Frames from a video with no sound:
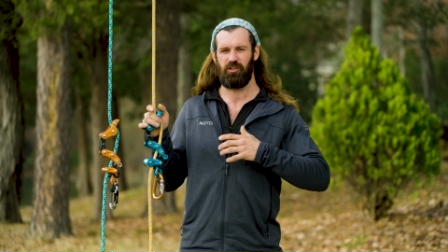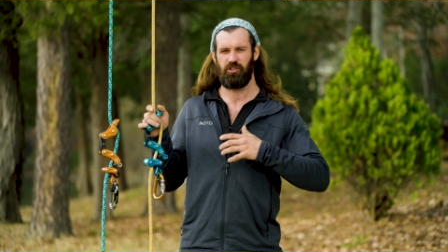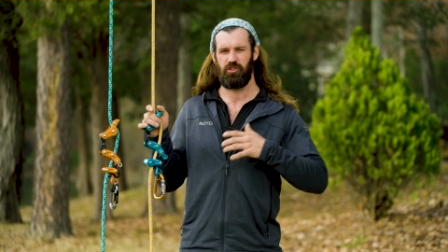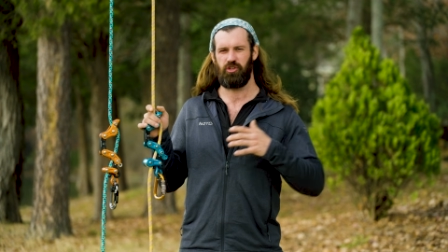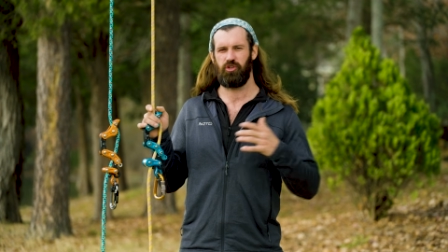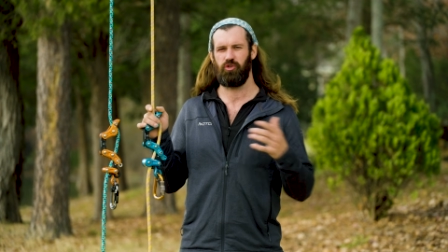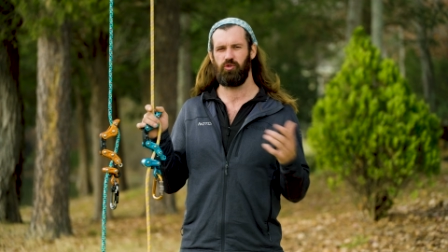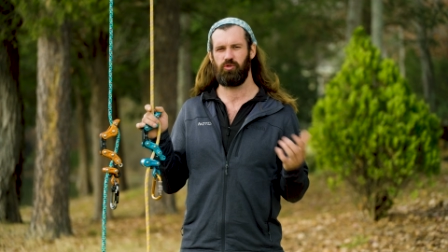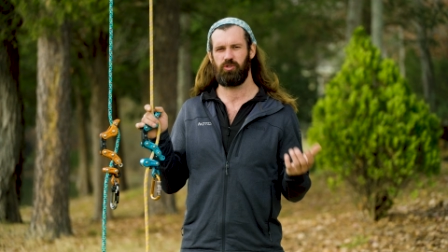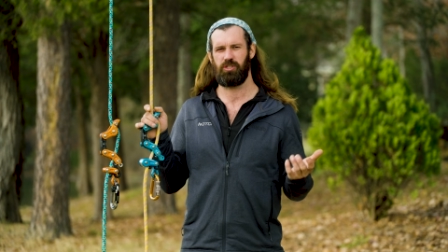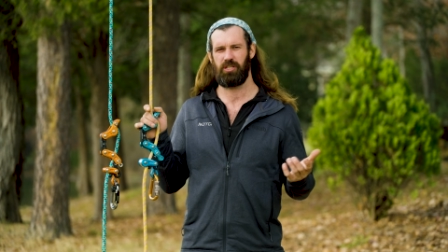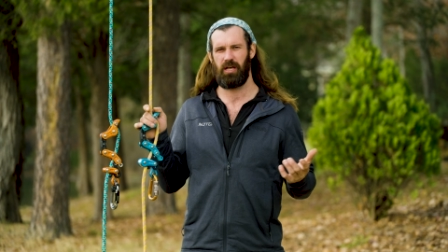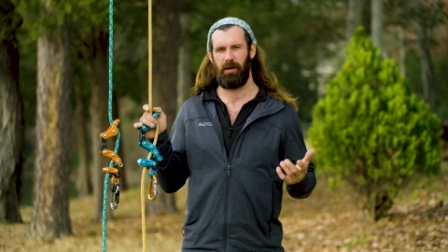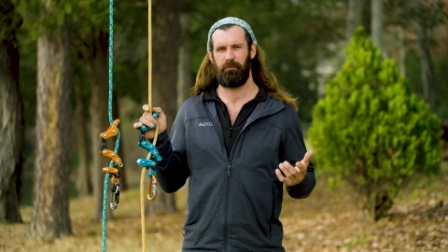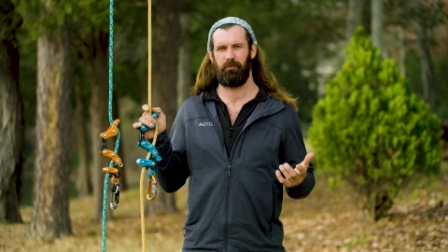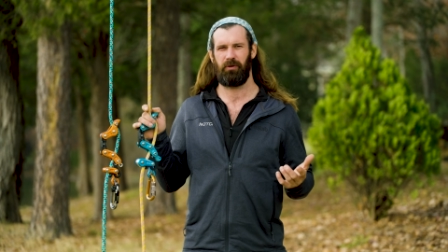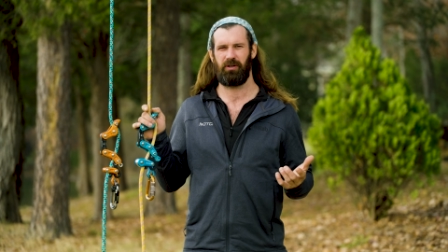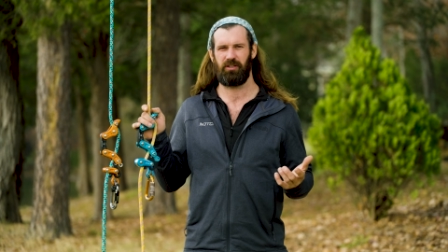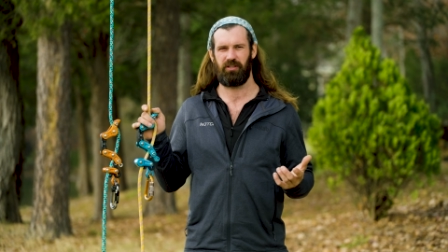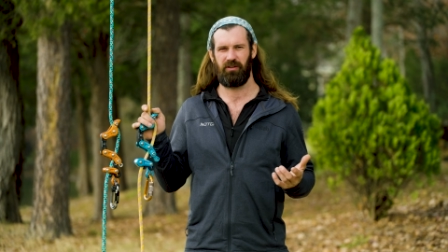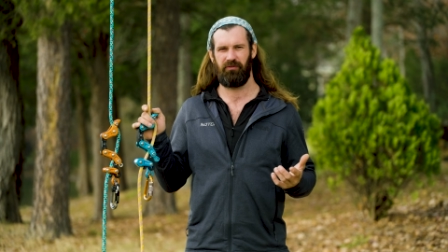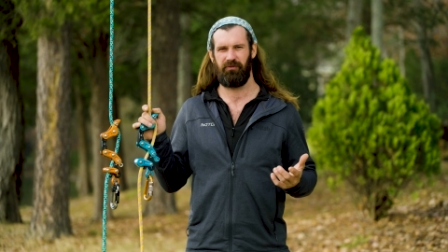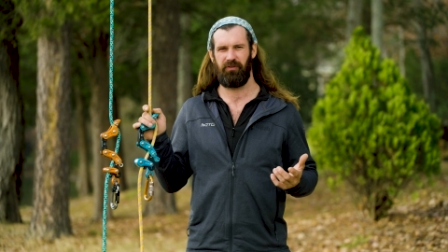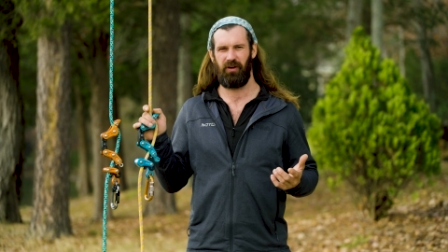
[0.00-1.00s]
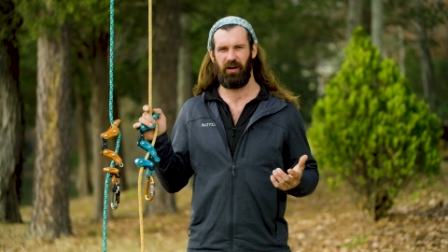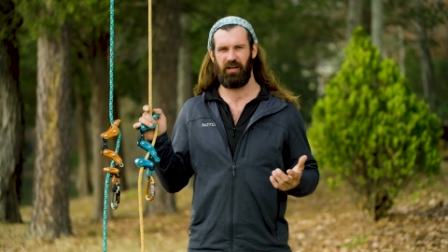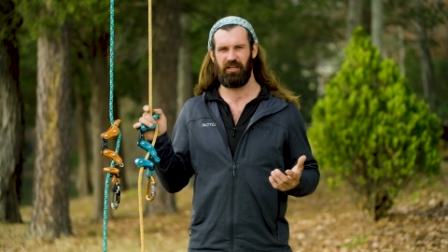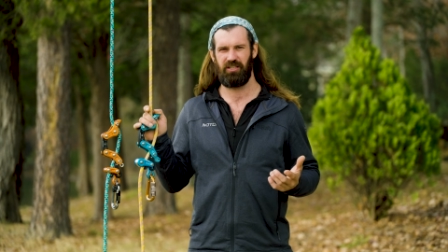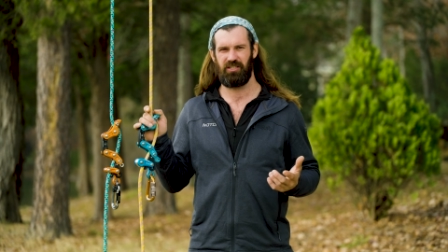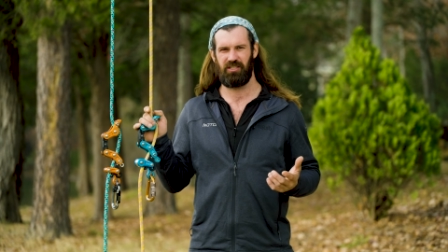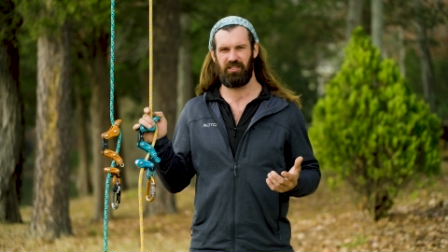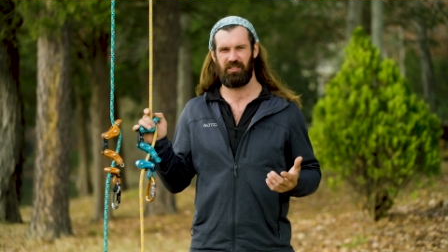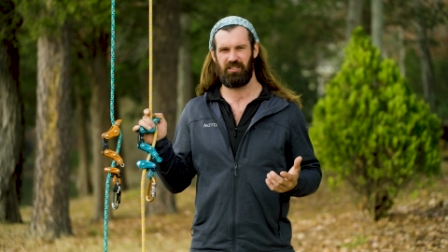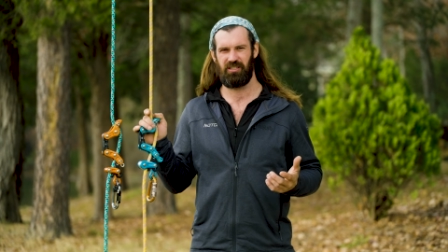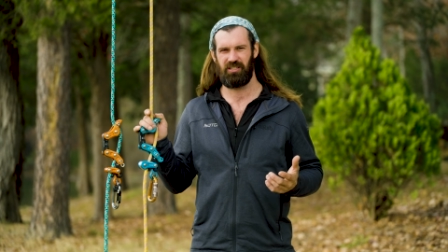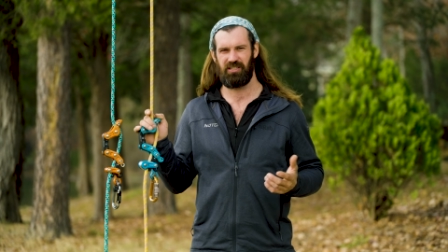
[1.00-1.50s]
two separate
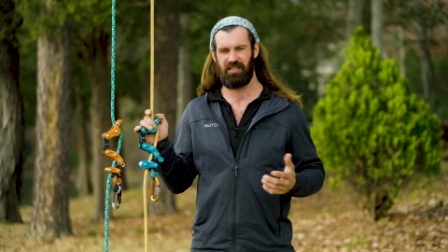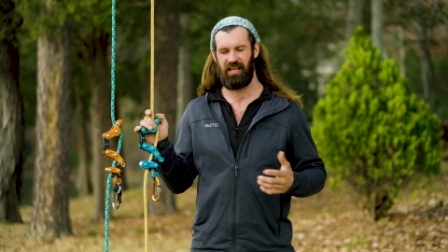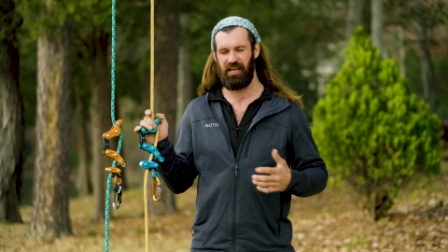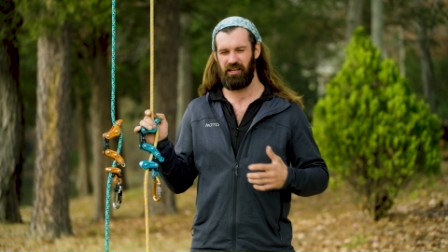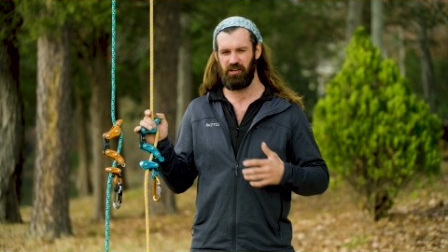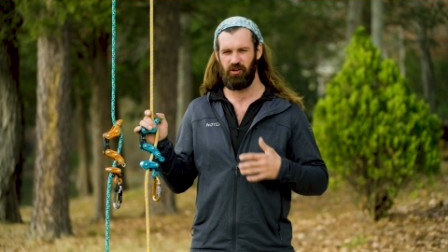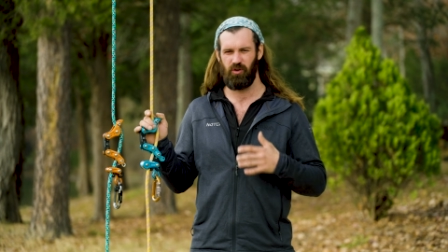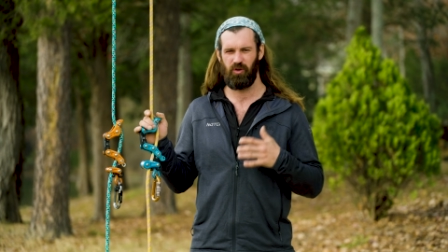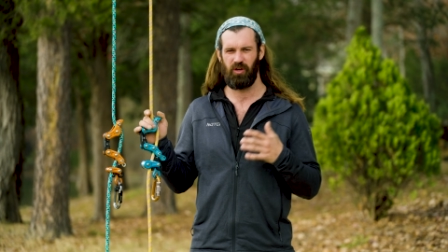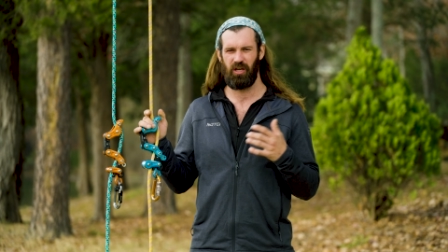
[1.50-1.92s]
devices that you